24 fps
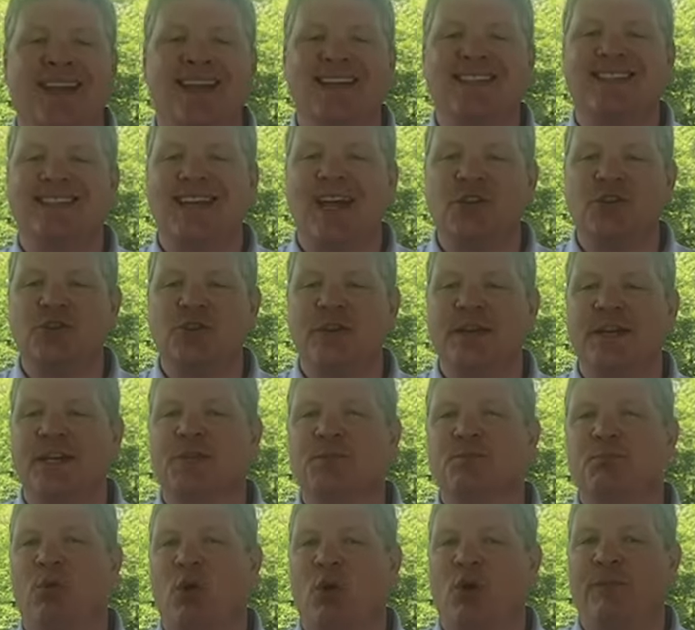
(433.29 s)
Essentially, it's
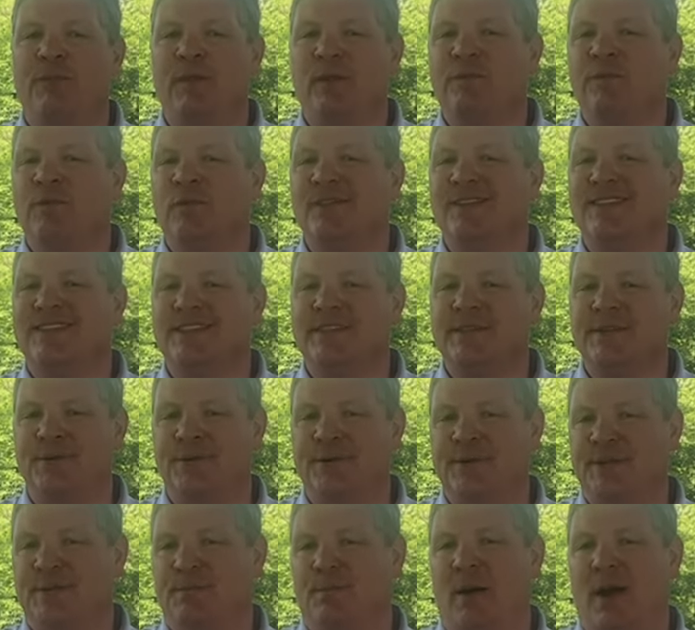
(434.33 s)
perfect for the
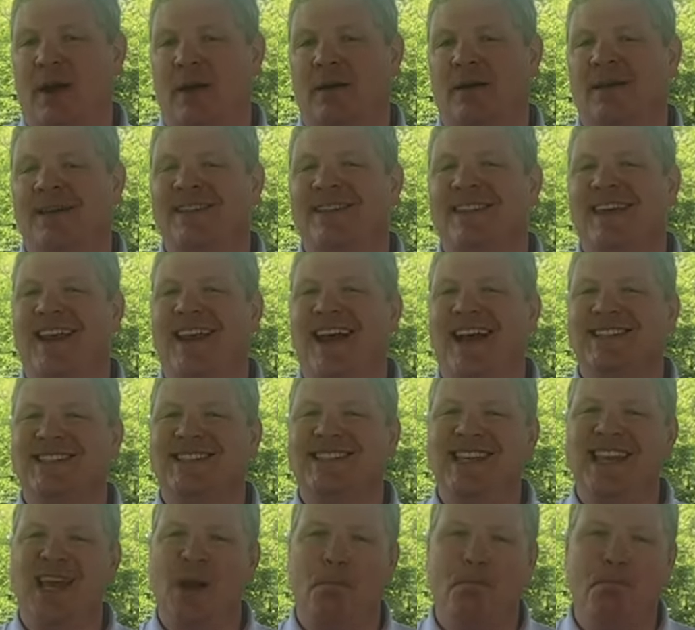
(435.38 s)
serious buyer that has
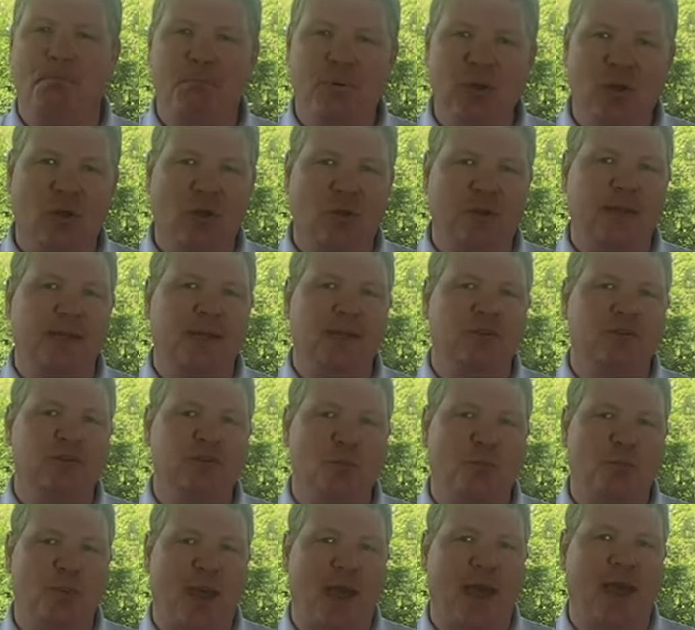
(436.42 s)
the ability
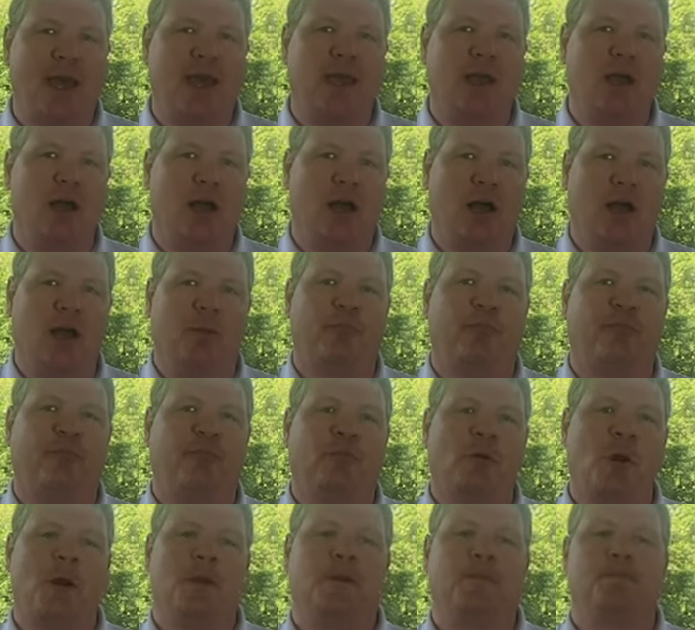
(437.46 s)
to pay up
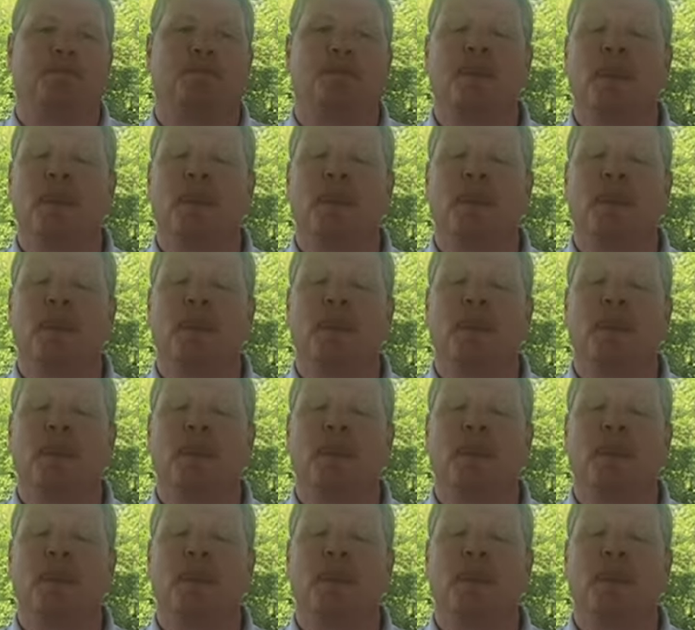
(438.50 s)
front.